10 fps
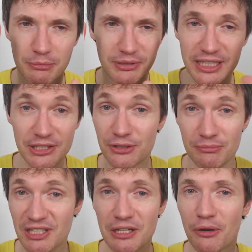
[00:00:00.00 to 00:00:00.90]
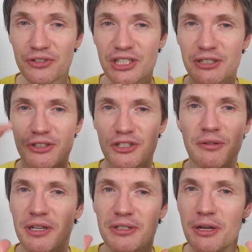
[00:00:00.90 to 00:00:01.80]
please, you know, obviously just
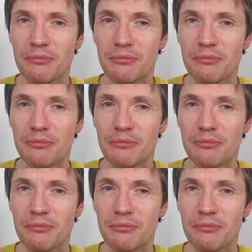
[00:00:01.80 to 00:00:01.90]
do it.